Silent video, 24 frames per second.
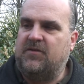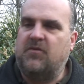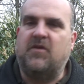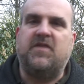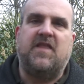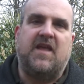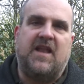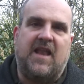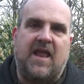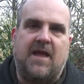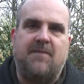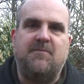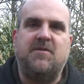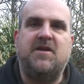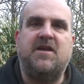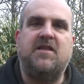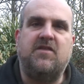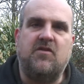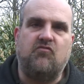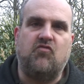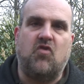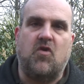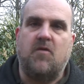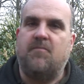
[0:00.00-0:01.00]
When they let me
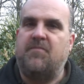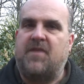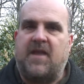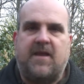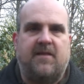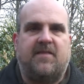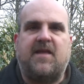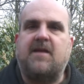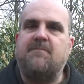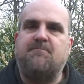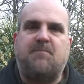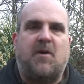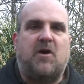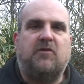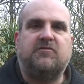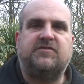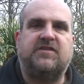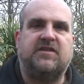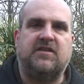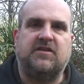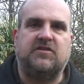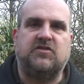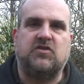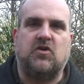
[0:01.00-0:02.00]
in the room, they, they
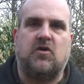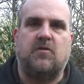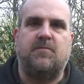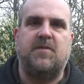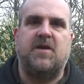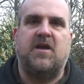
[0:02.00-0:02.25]
bolted the door